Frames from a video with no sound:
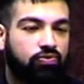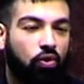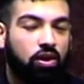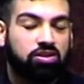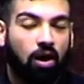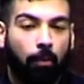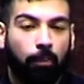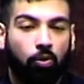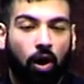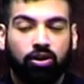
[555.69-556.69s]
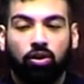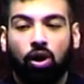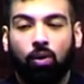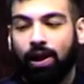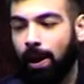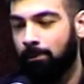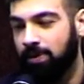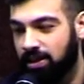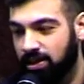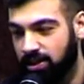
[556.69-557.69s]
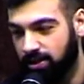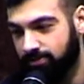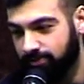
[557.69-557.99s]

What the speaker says: for example, I don't know, a Lamborghini.